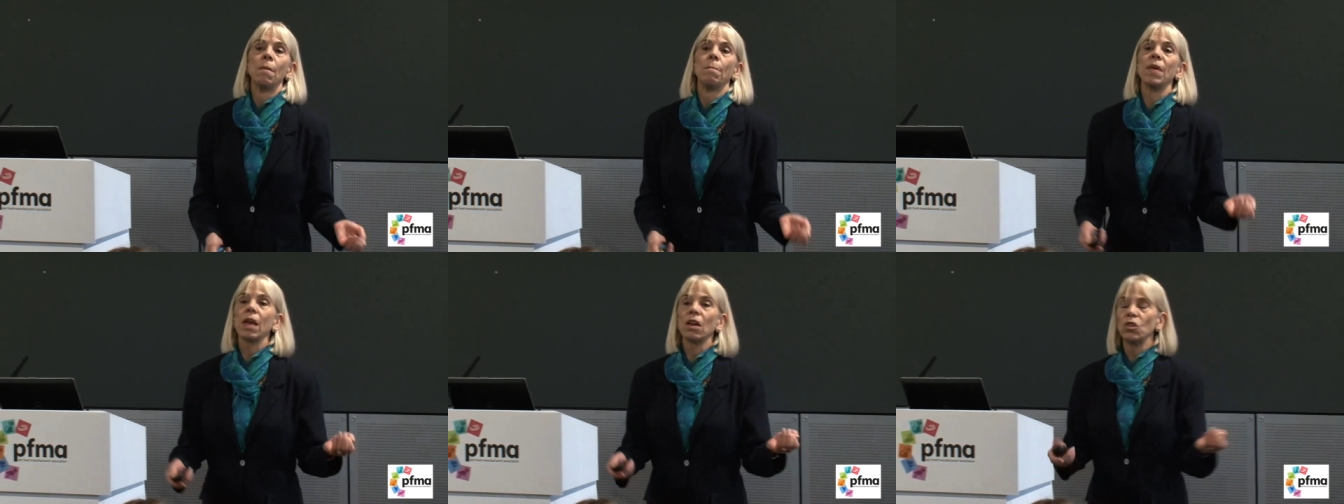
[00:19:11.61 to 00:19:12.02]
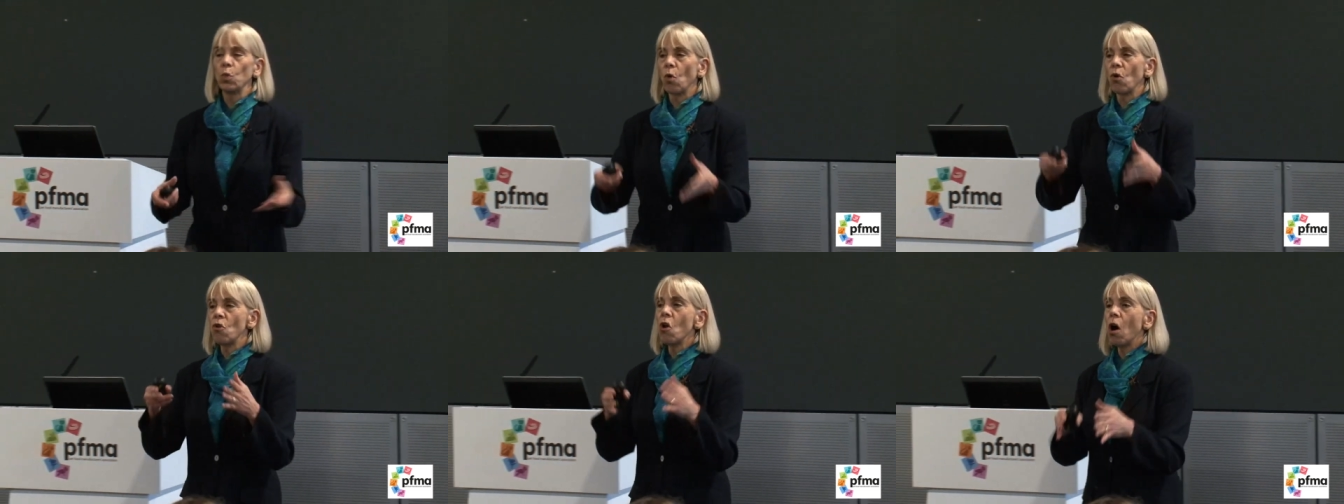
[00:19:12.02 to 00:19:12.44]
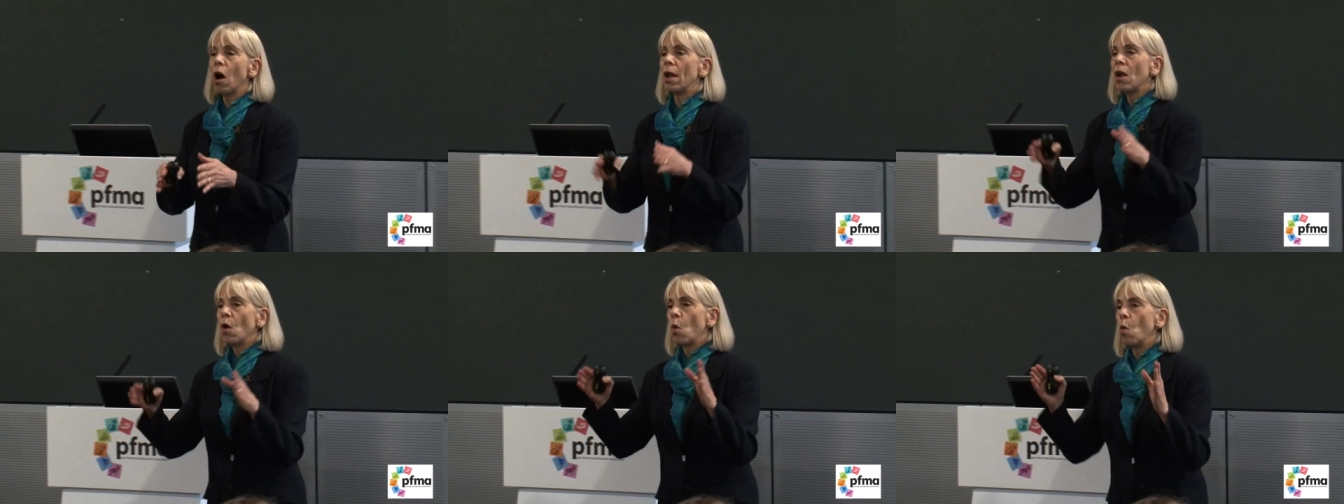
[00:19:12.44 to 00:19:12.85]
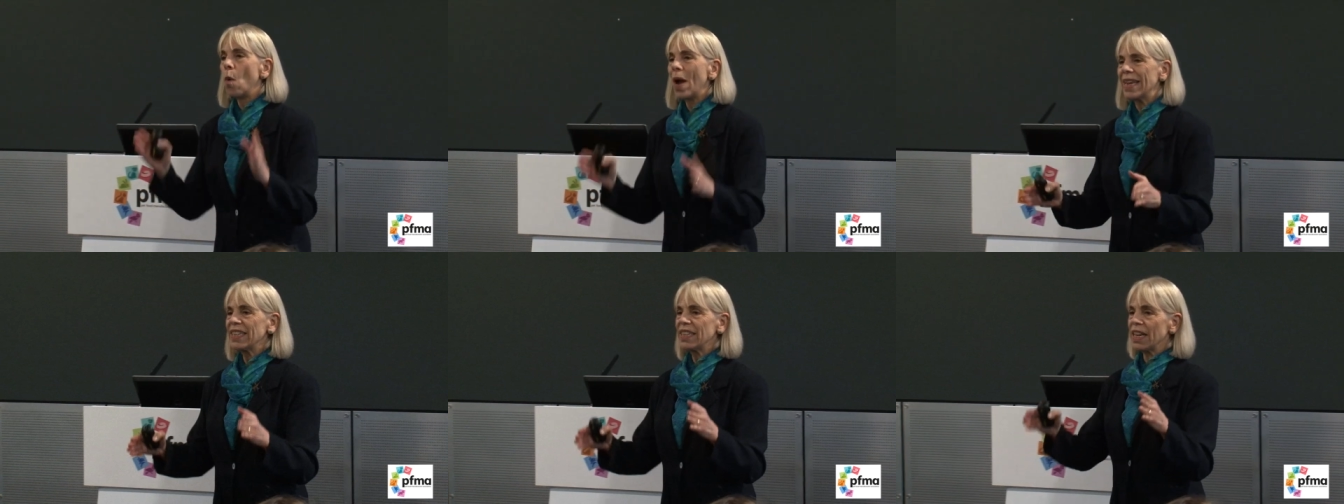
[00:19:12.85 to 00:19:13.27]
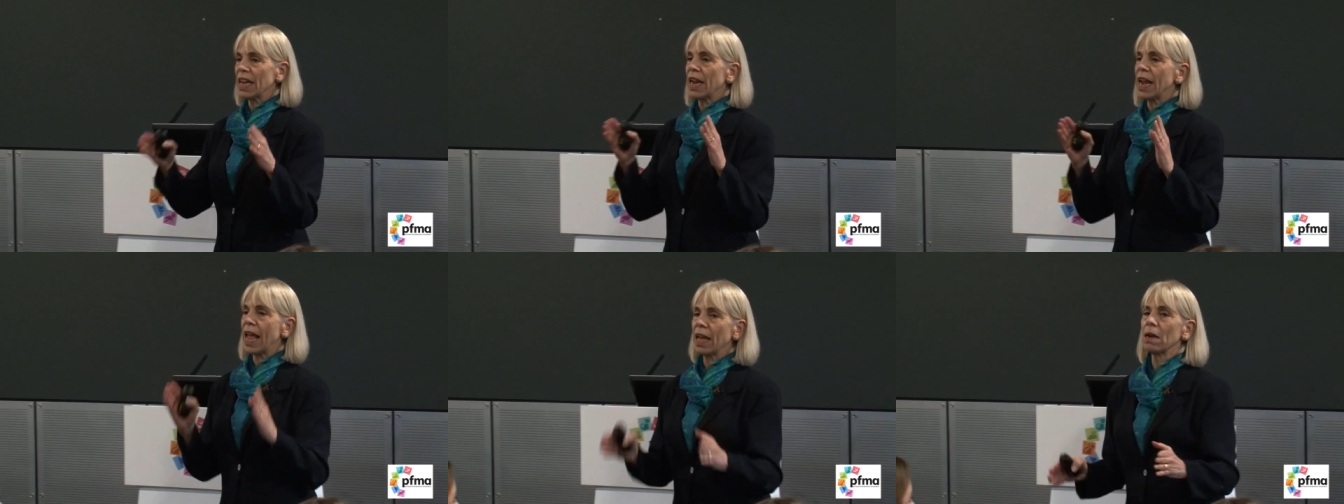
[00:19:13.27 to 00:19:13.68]
because we're not wasting
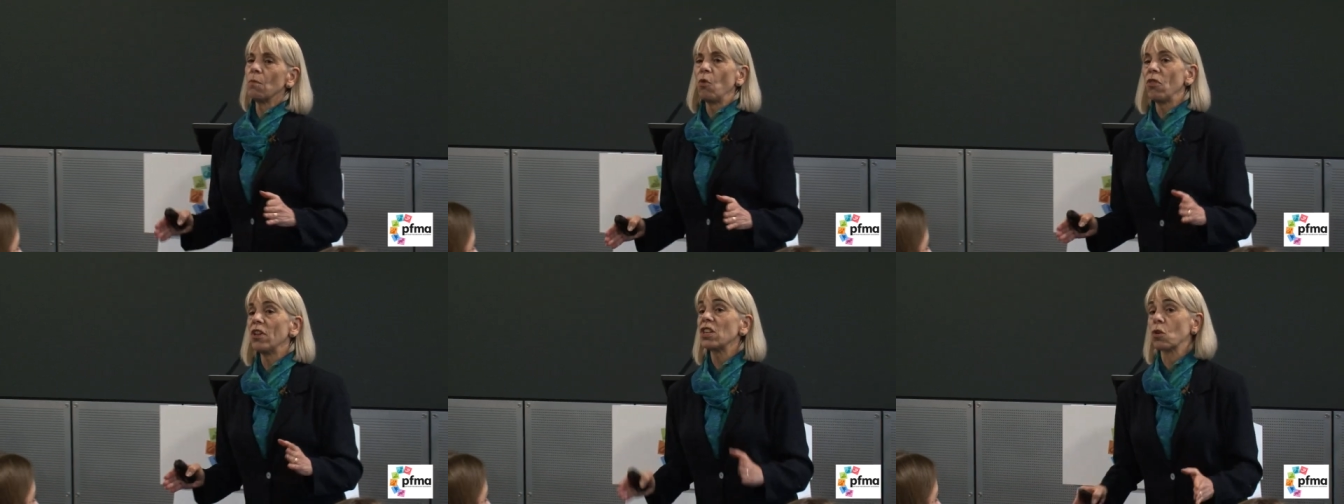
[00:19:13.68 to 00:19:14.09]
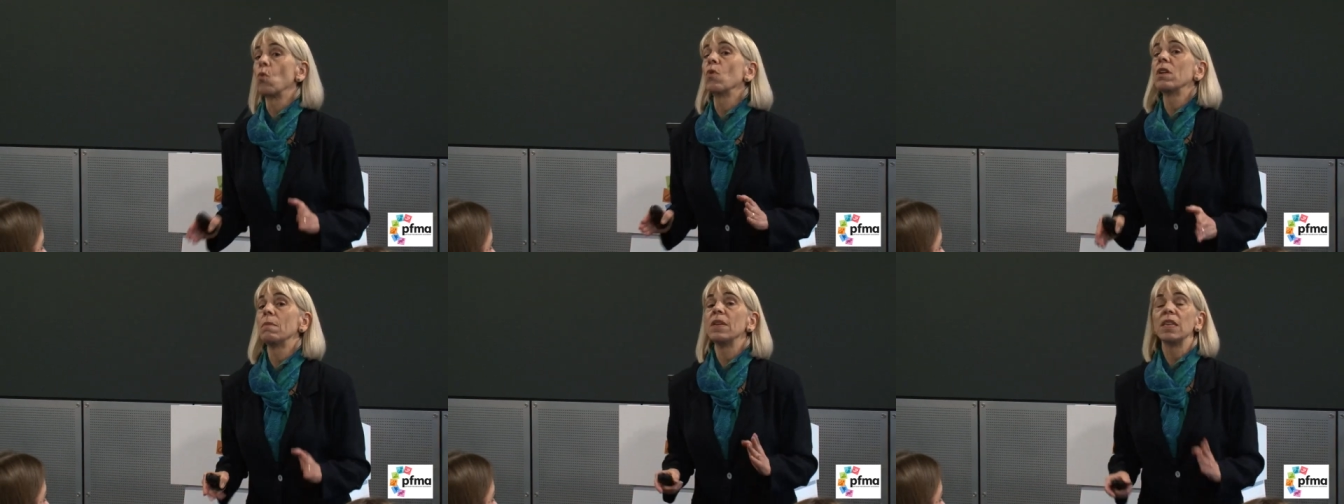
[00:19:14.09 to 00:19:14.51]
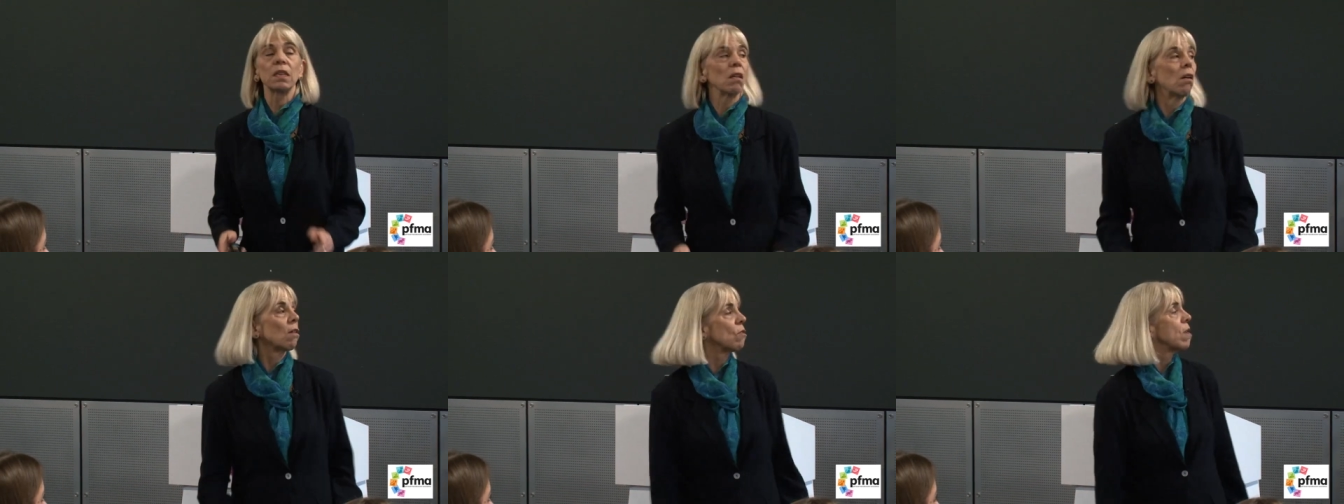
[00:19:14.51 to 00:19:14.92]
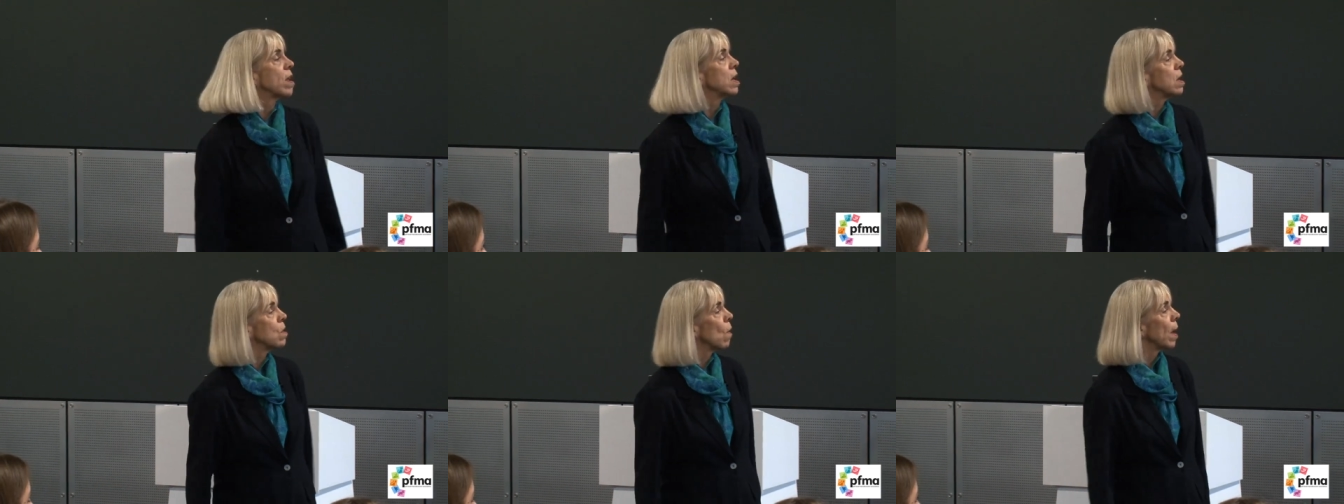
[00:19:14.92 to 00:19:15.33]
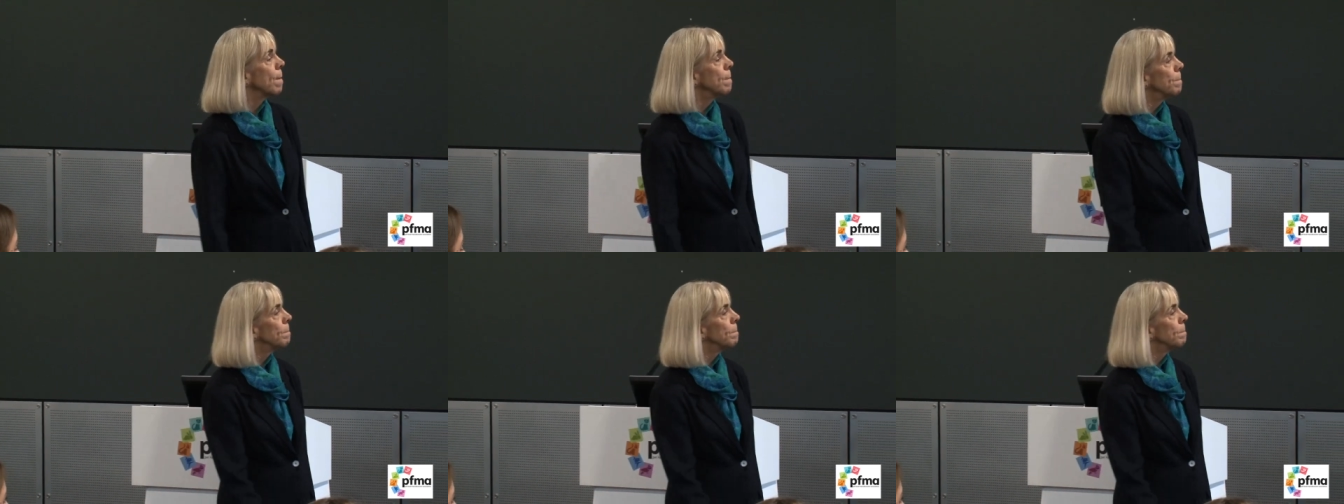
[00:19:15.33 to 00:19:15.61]
an animal that's going to be slaughtered anyway.